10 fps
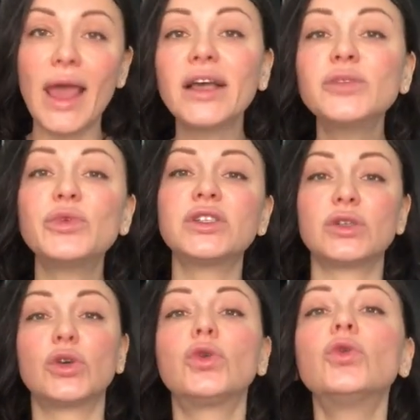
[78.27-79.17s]
experts
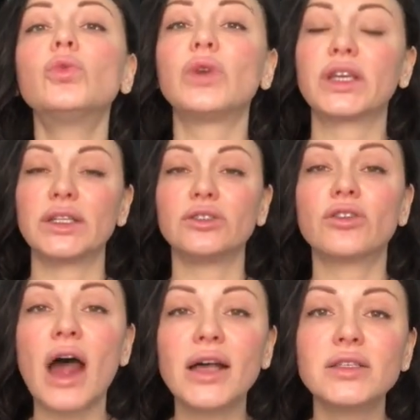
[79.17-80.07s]
whom we can
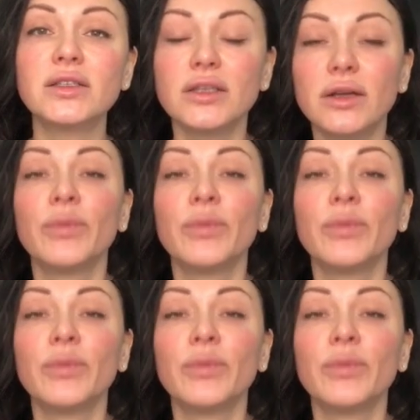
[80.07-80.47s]
trust,